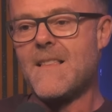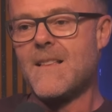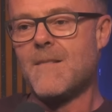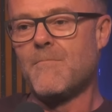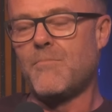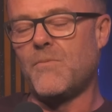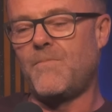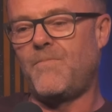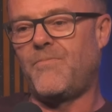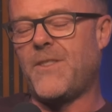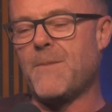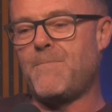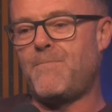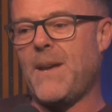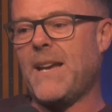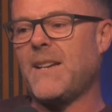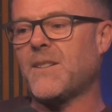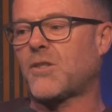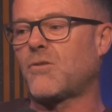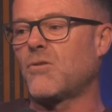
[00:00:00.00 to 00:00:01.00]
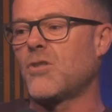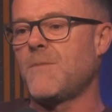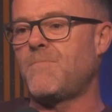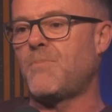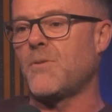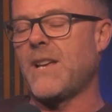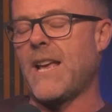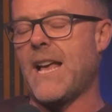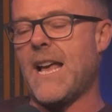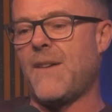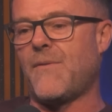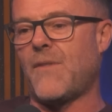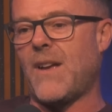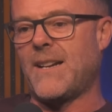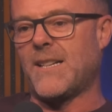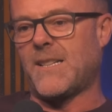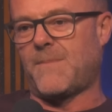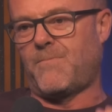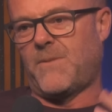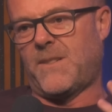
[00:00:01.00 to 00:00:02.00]
But the biggest gripe I have,
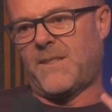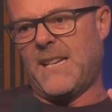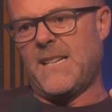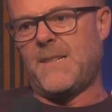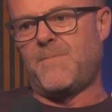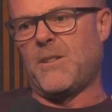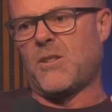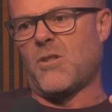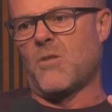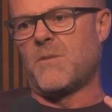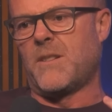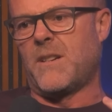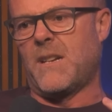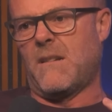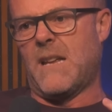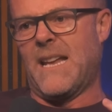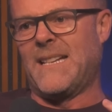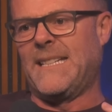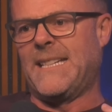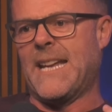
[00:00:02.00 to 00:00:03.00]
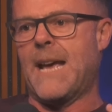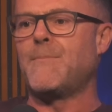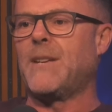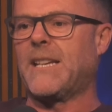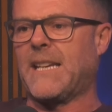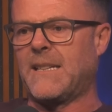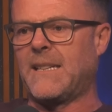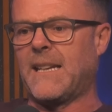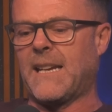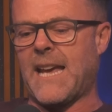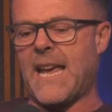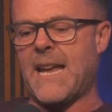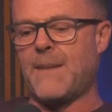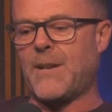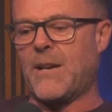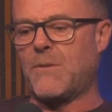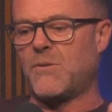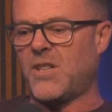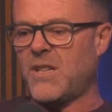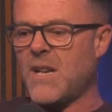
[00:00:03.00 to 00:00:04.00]
and it seems to be becoming endemic in the game
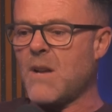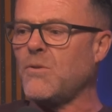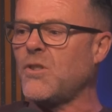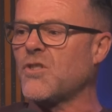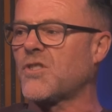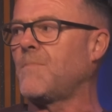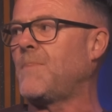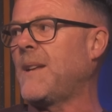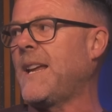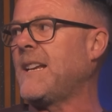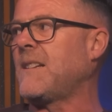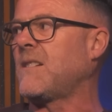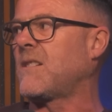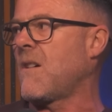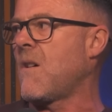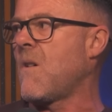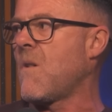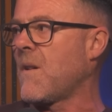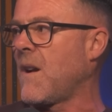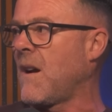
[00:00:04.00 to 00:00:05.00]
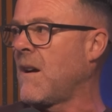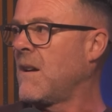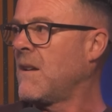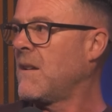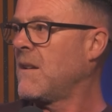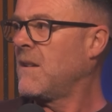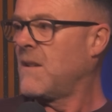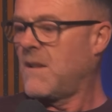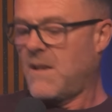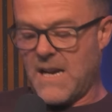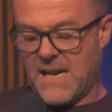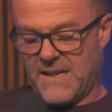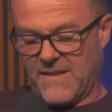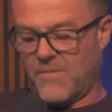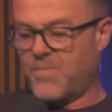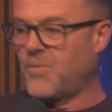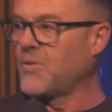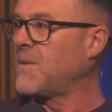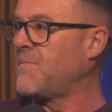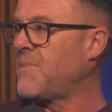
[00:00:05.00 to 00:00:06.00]
now, is, you know, when there's a bleeding corner mm. and you
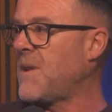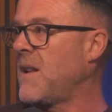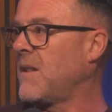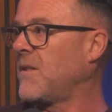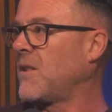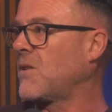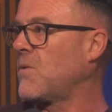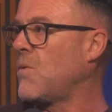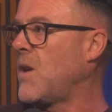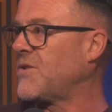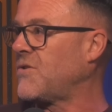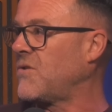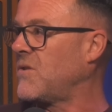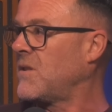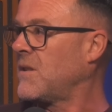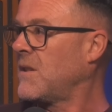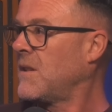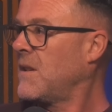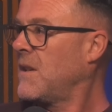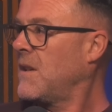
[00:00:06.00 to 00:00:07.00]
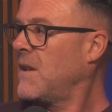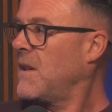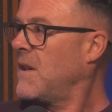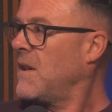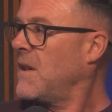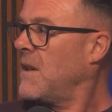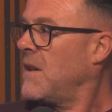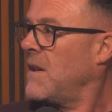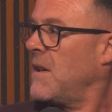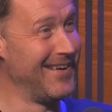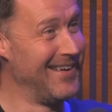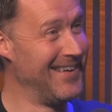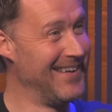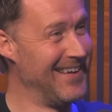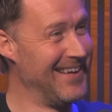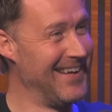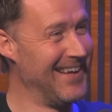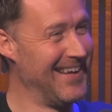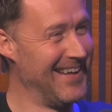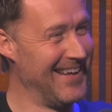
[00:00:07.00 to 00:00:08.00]
put the ball in the quadrant. Mm. Does that annoy you? And,
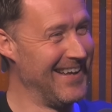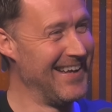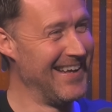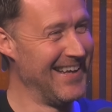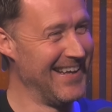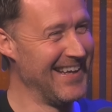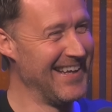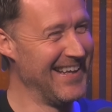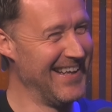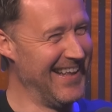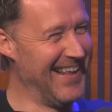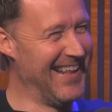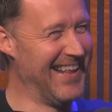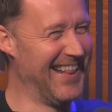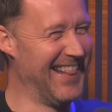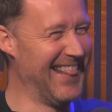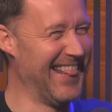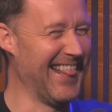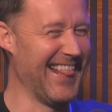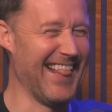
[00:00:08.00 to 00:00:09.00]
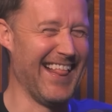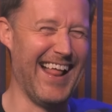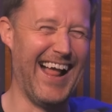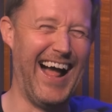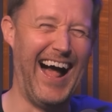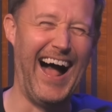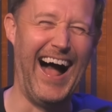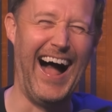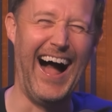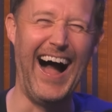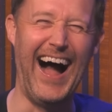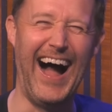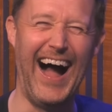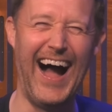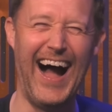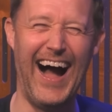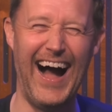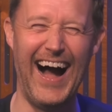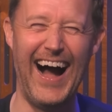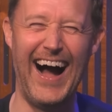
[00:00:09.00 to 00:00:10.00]
and they try and put it as far away. They
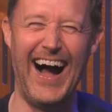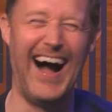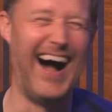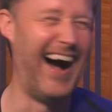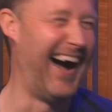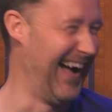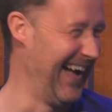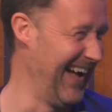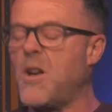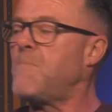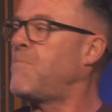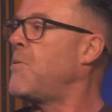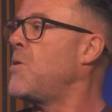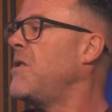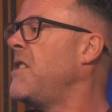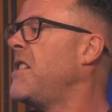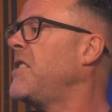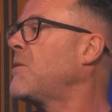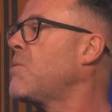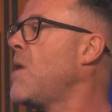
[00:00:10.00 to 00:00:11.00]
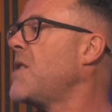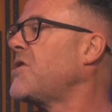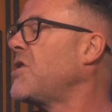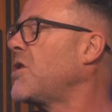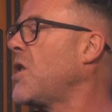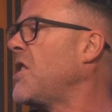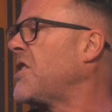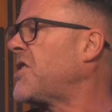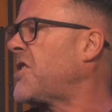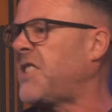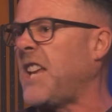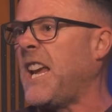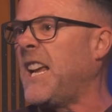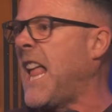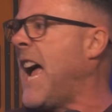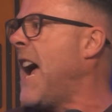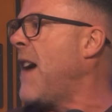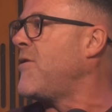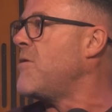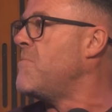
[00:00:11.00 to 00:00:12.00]
try and, I'm not putting it in the quadrant, we're going to steal
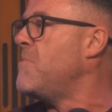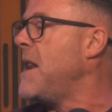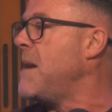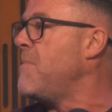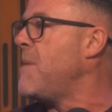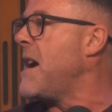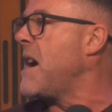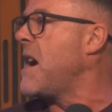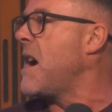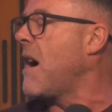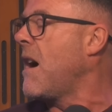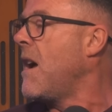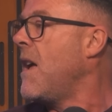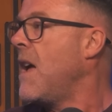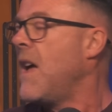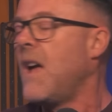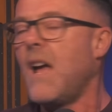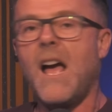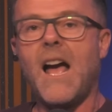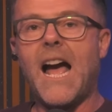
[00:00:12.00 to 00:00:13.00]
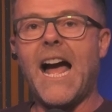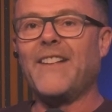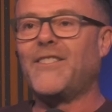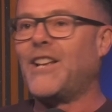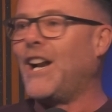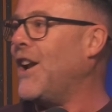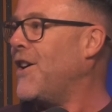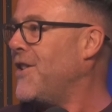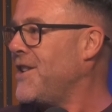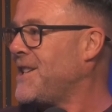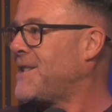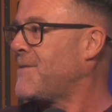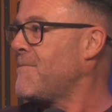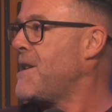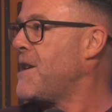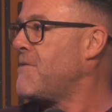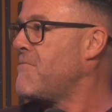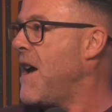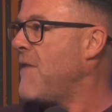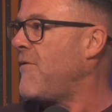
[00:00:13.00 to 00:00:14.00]
half a millimetre here. And the
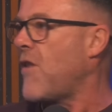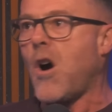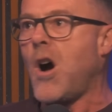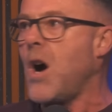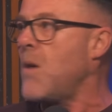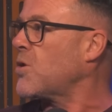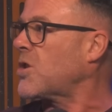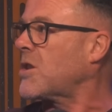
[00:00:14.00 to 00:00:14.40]
linesman and ref always